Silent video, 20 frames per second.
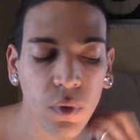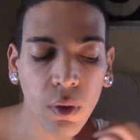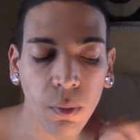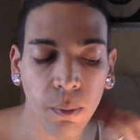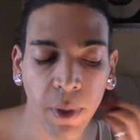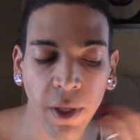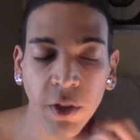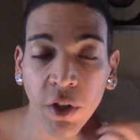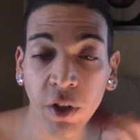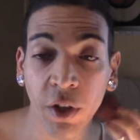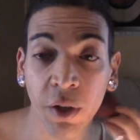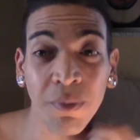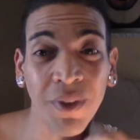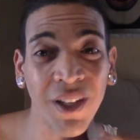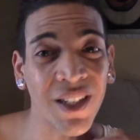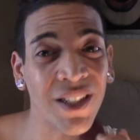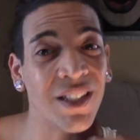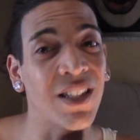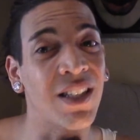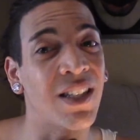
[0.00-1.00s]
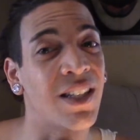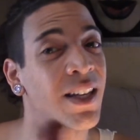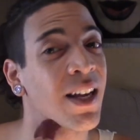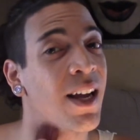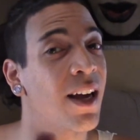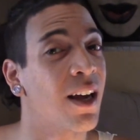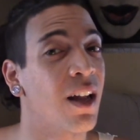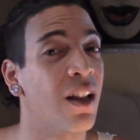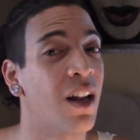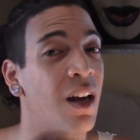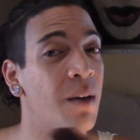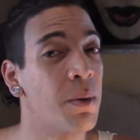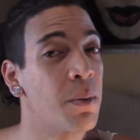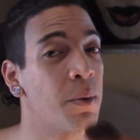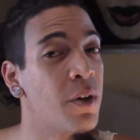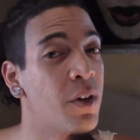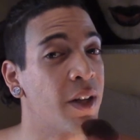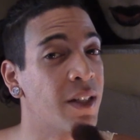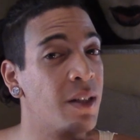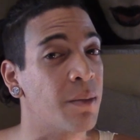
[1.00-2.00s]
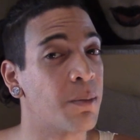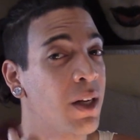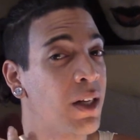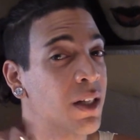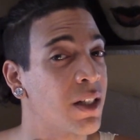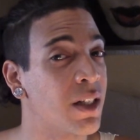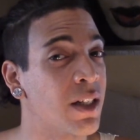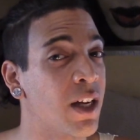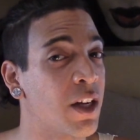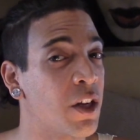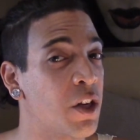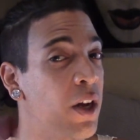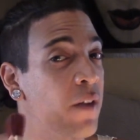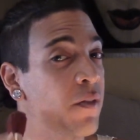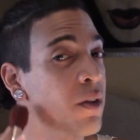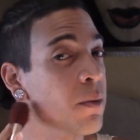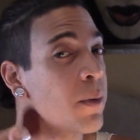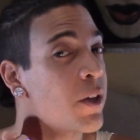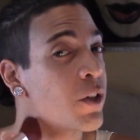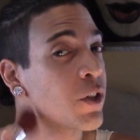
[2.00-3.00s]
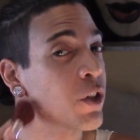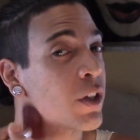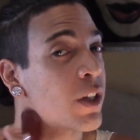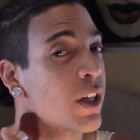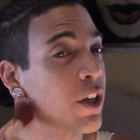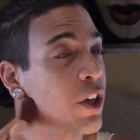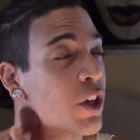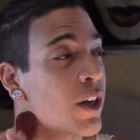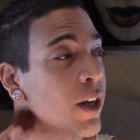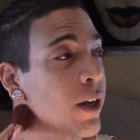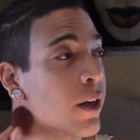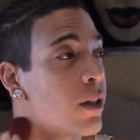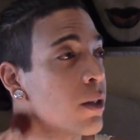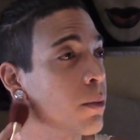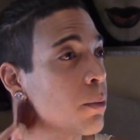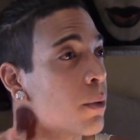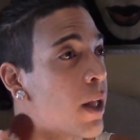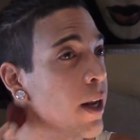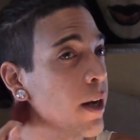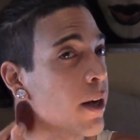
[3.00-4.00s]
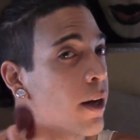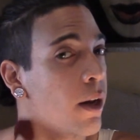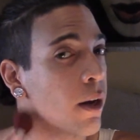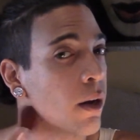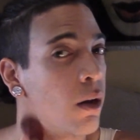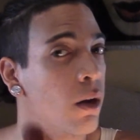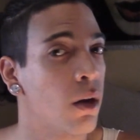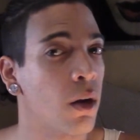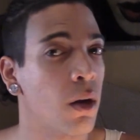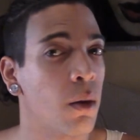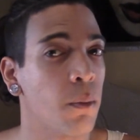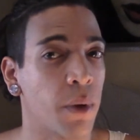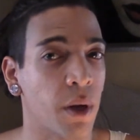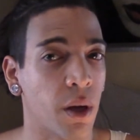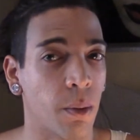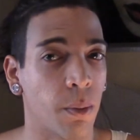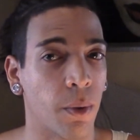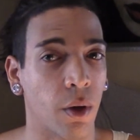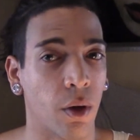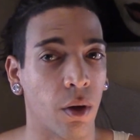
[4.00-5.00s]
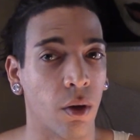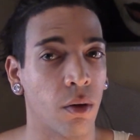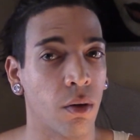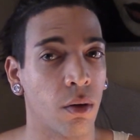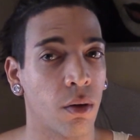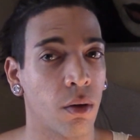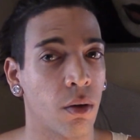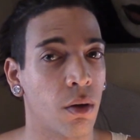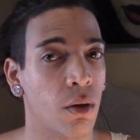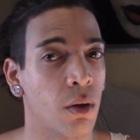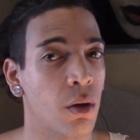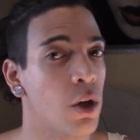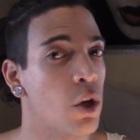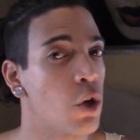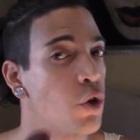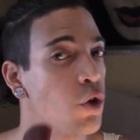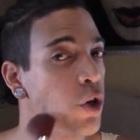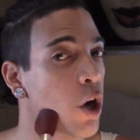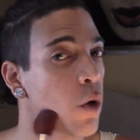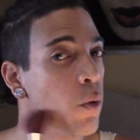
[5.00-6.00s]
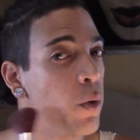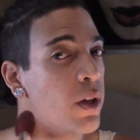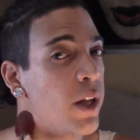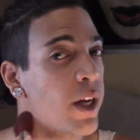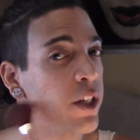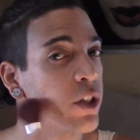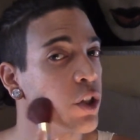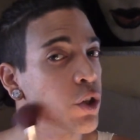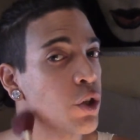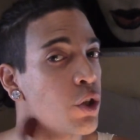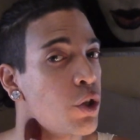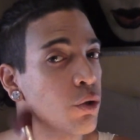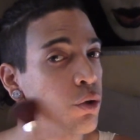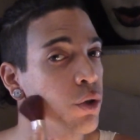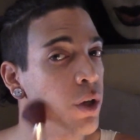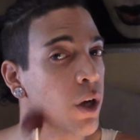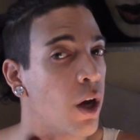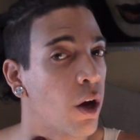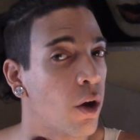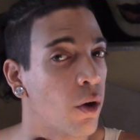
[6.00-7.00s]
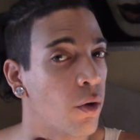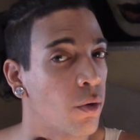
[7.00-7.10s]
make sure you blend to the neck. A lot of people don't like to blend to the neck. You have to make sure that your neck is blended, people. No one likes a two-tone.